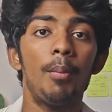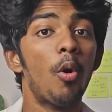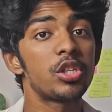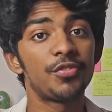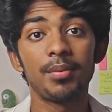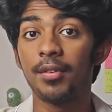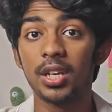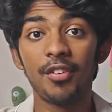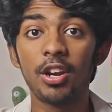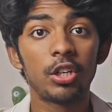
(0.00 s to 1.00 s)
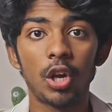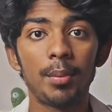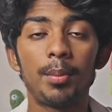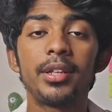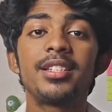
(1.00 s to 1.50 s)
Most of them never learn
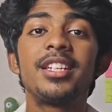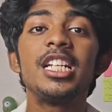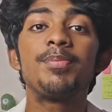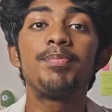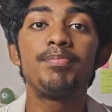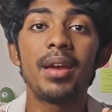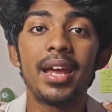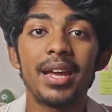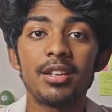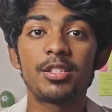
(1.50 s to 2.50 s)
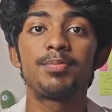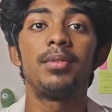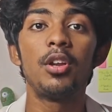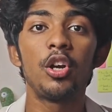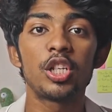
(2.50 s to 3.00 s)
grammar, but they still
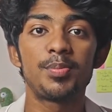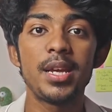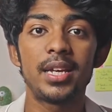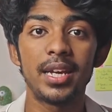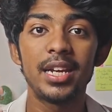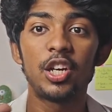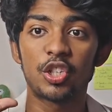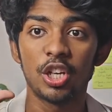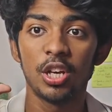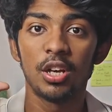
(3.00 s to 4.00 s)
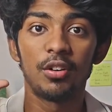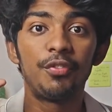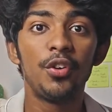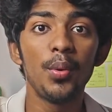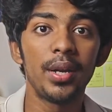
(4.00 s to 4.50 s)
learn to speak English
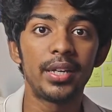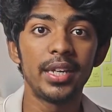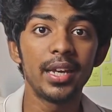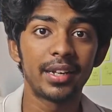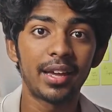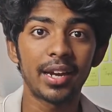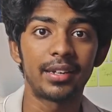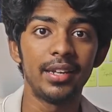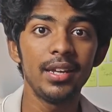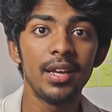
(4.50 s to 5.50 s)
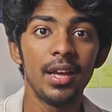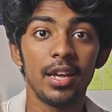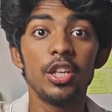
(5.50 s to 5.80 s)
fluently and correctly.